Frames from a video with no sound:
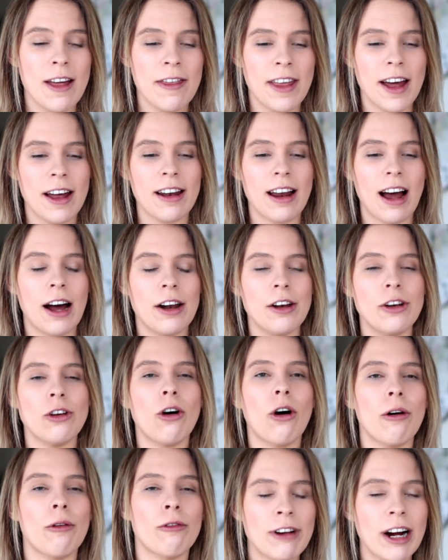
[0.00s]
that are
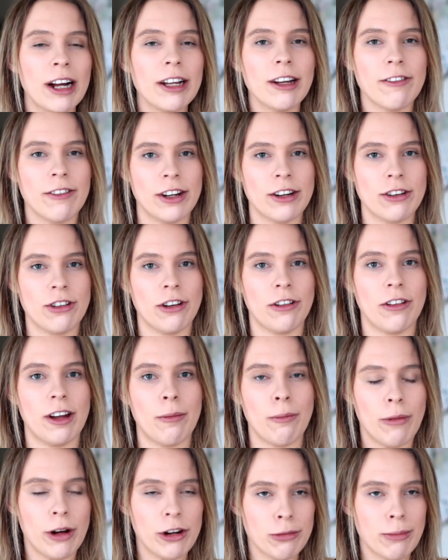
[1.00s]
not relevant to
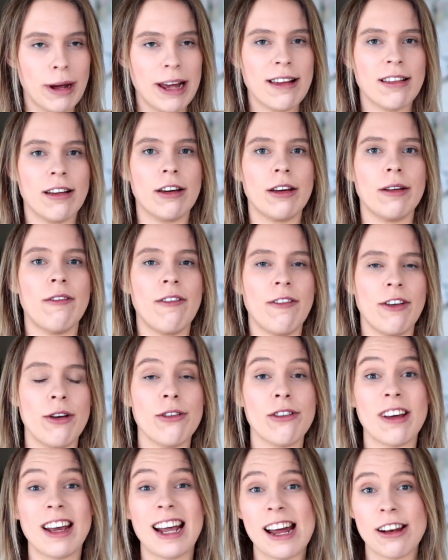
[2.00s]
them, which makes it
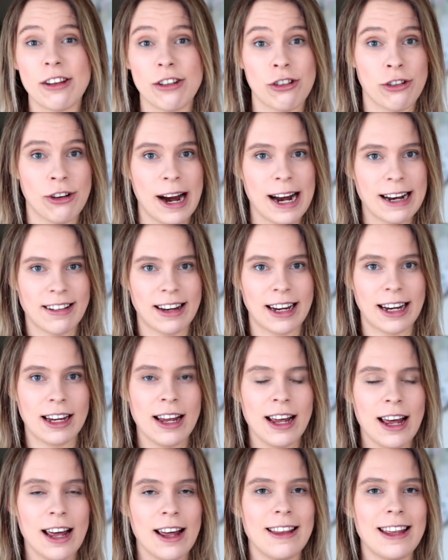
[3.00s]
confusing and distracting.
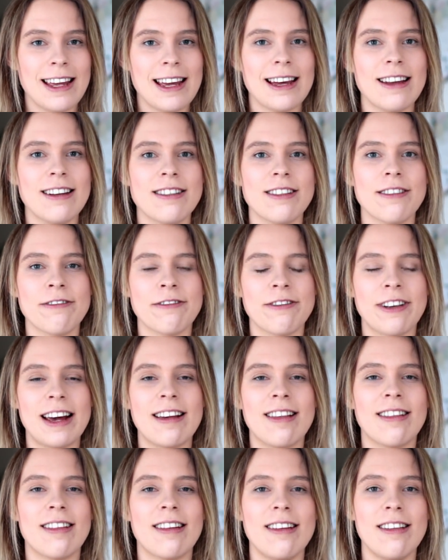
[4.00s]
The
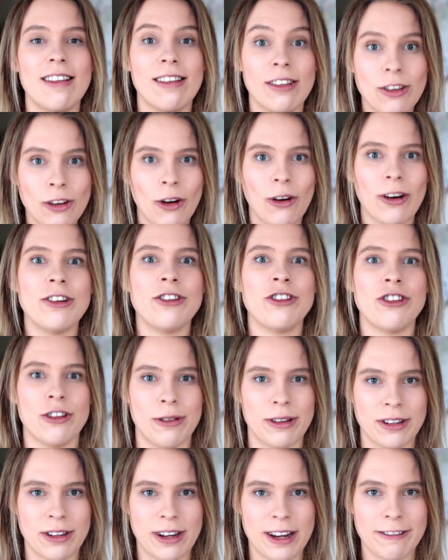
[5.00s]
interface is not
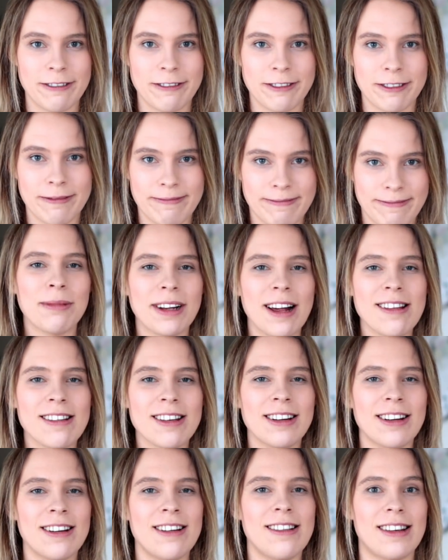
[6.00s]
intuitive. Plus,
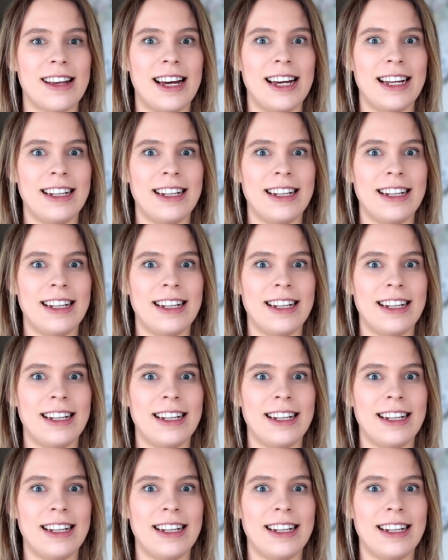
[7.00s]
it is a